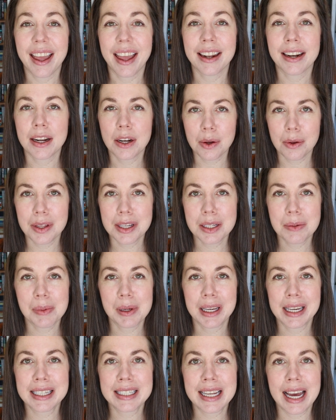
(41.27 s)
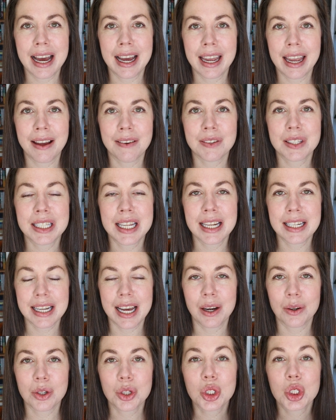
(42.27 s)
And I know this because I have sent
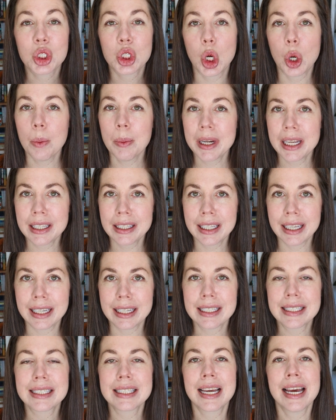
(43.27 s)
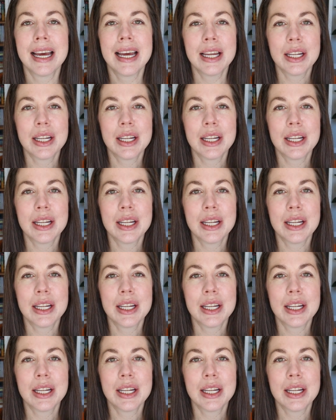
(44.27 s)
out so many links